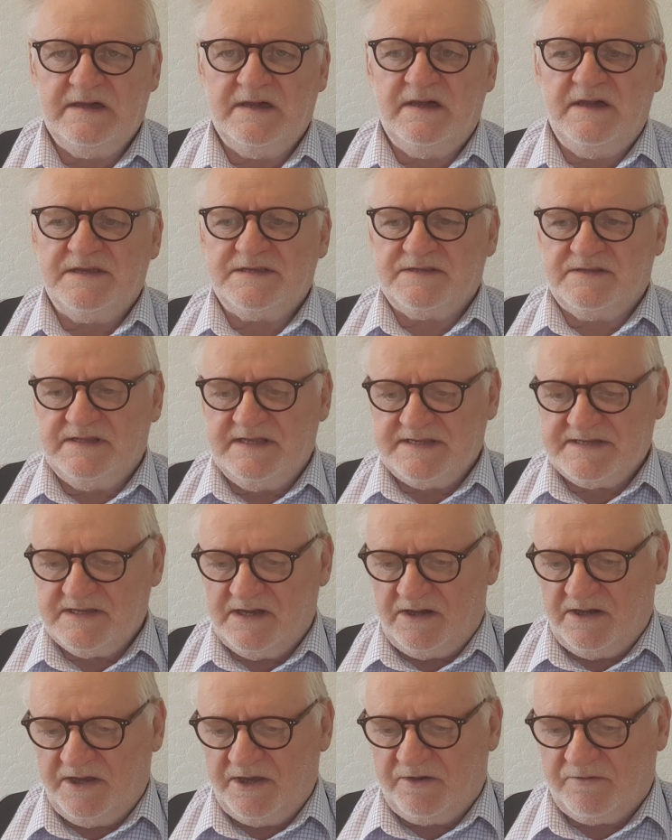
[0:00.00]
So this
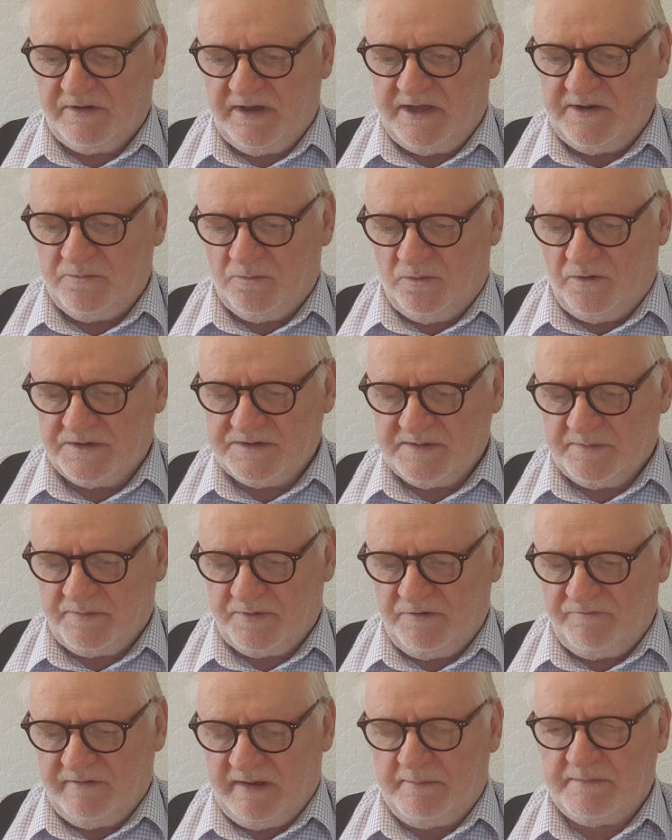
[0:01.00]
high grade
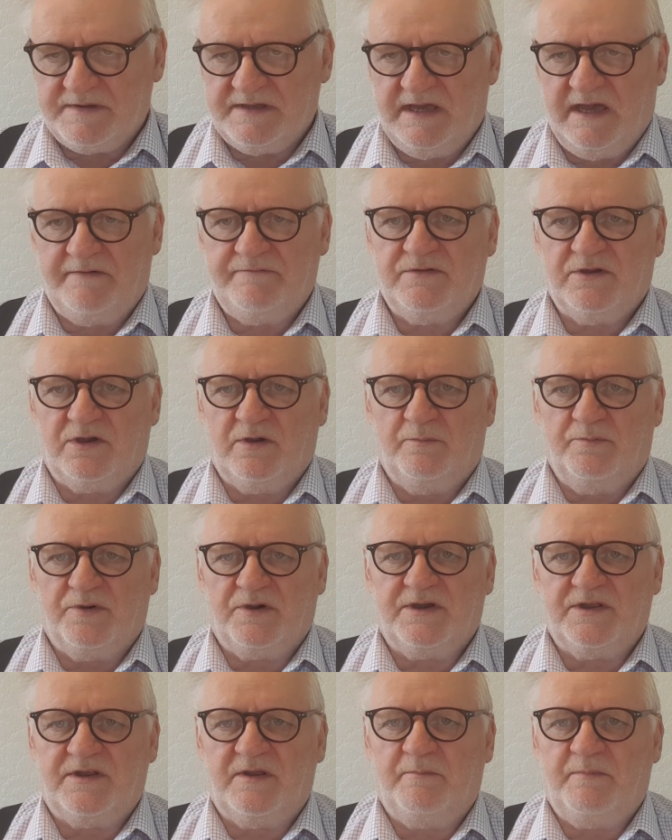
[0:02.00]
waterproof MDF, you could
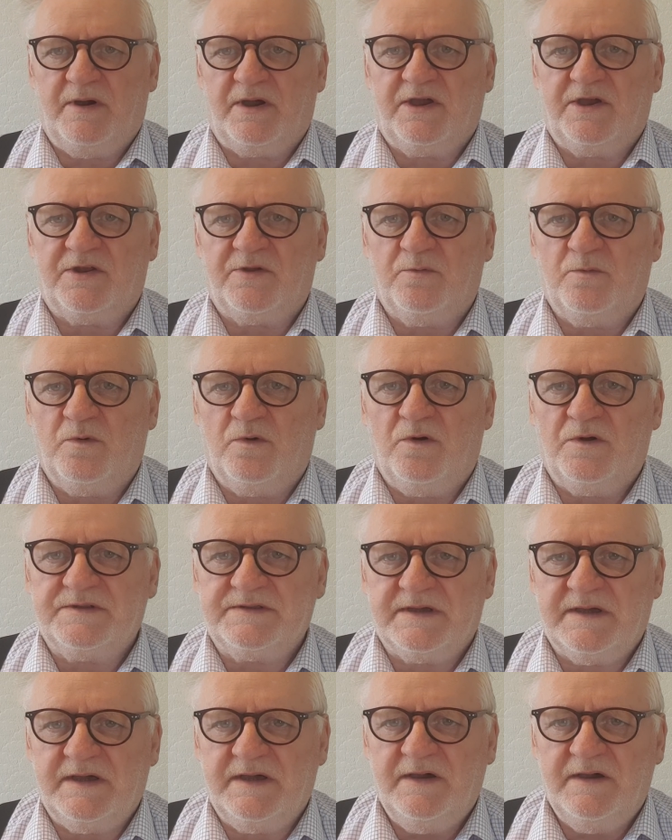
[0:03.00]
put it in a bucket of
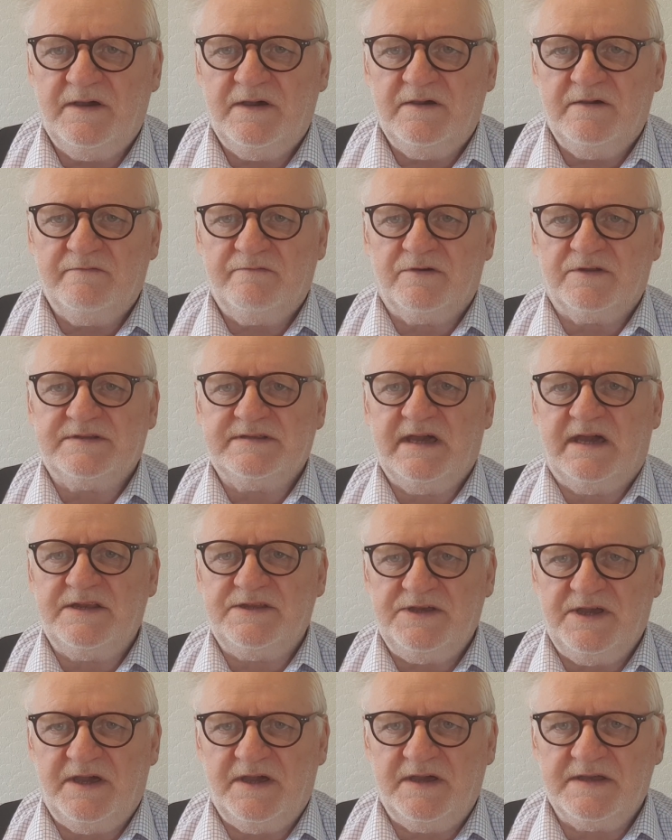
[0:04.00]
water for 10
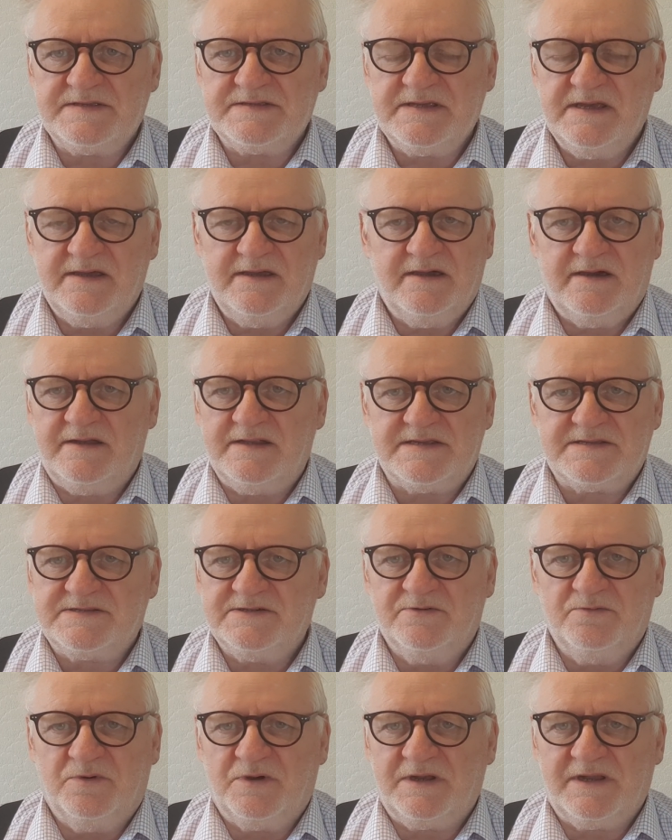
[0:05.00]
years and it
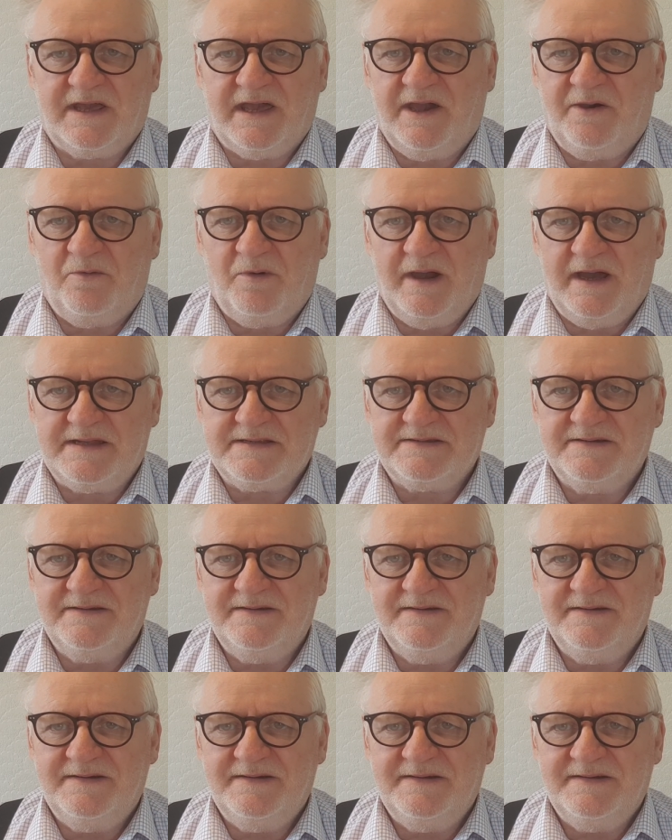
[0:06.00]
still wouldn't get wet.
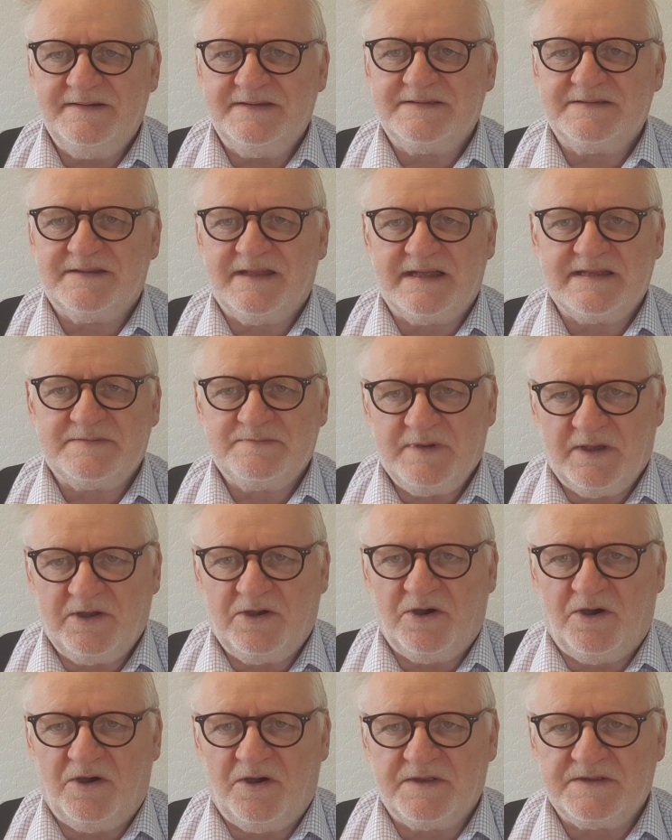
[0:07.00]
So that's
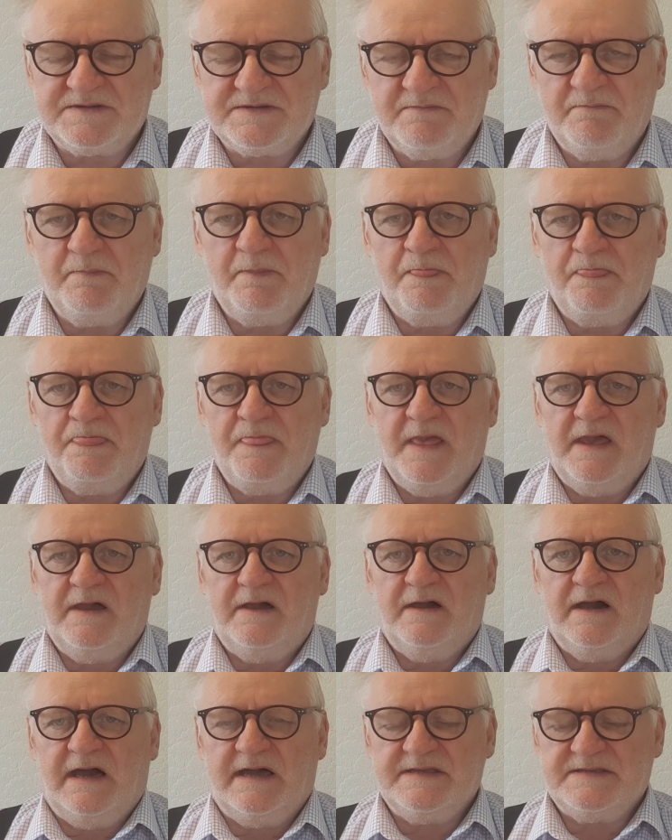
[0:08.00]
because
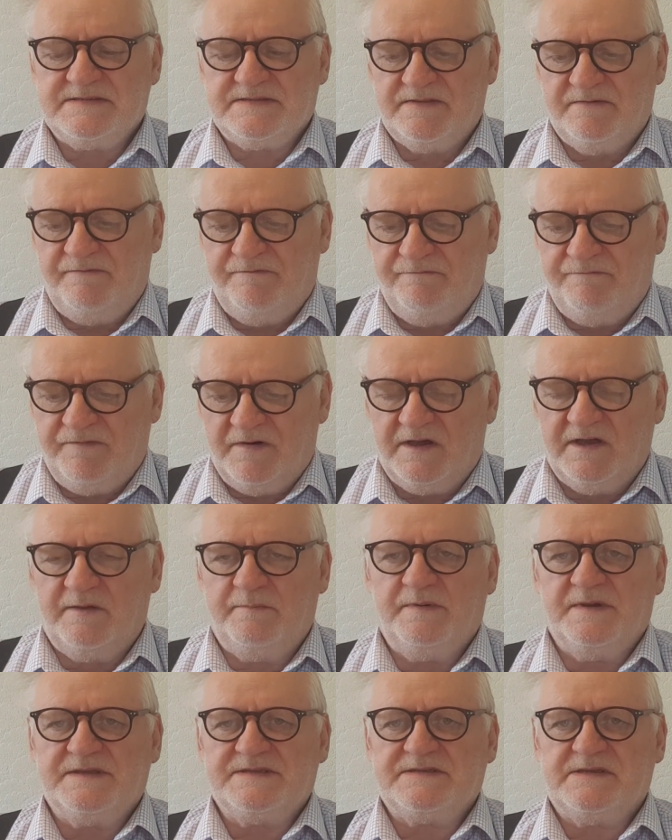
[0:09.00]
as the
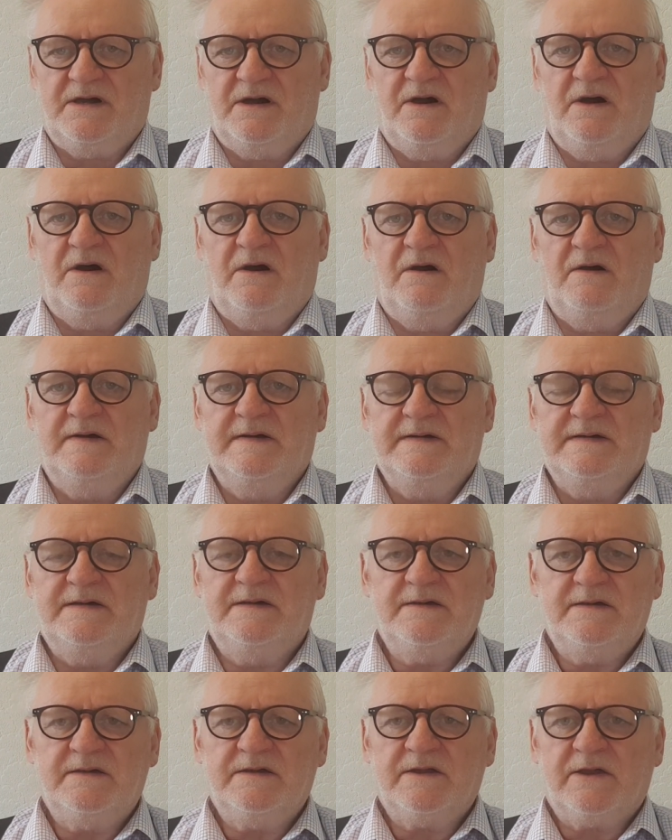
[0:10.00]
fibers are
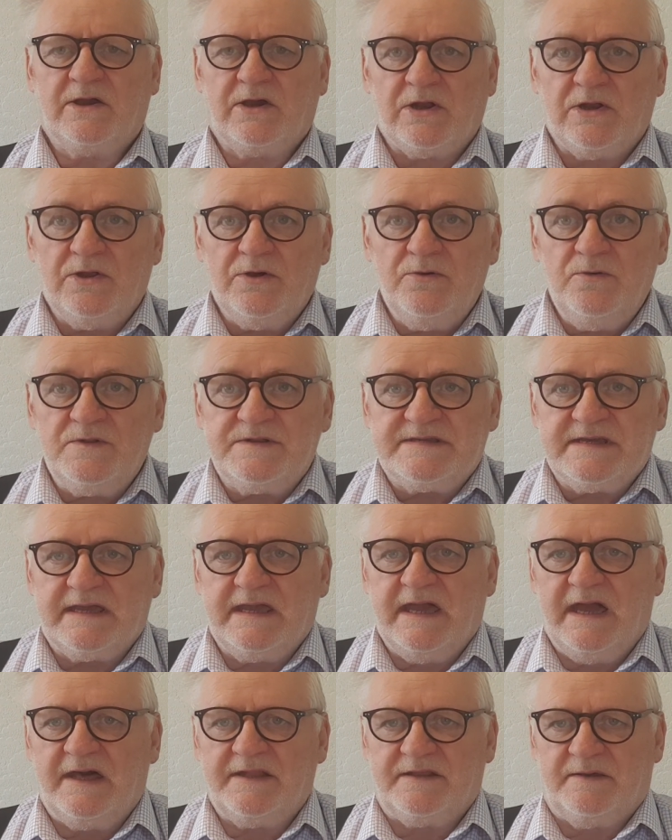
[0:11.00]
glued
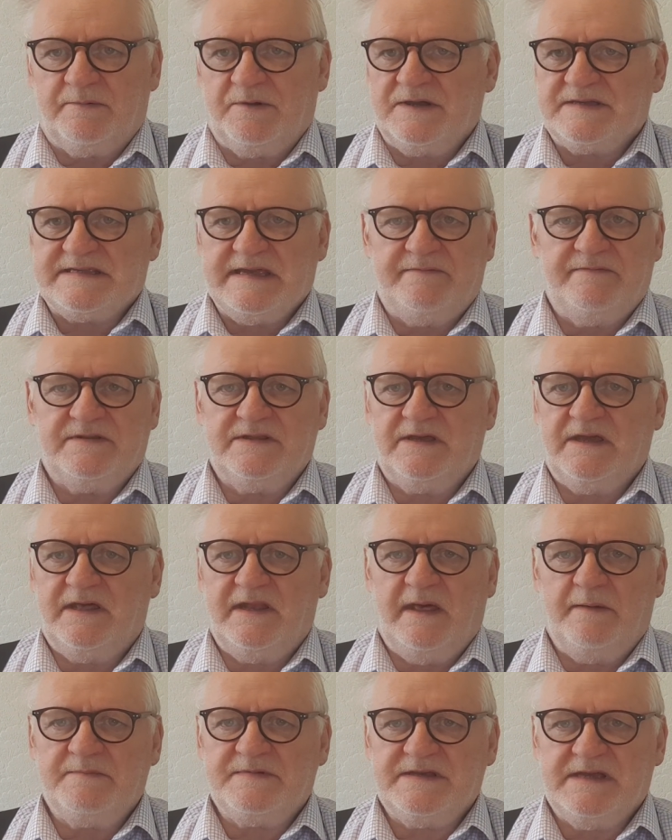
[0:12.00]
together, because everything in
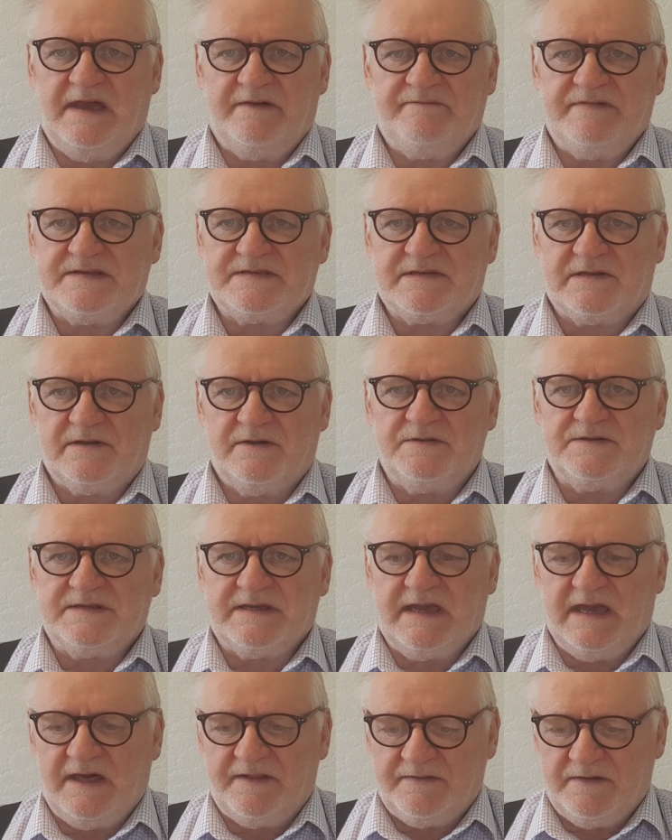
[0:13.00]
MDF is glued
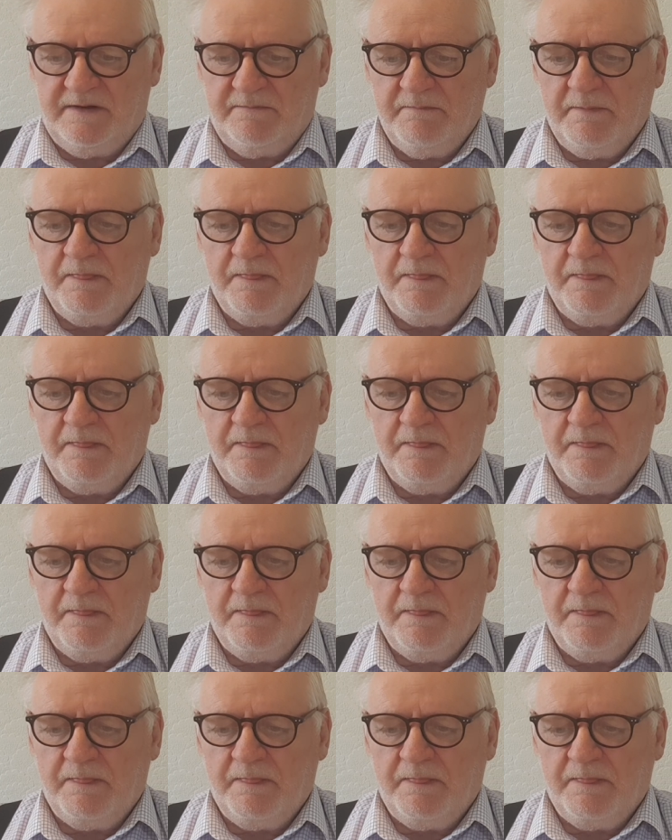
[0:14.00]
together,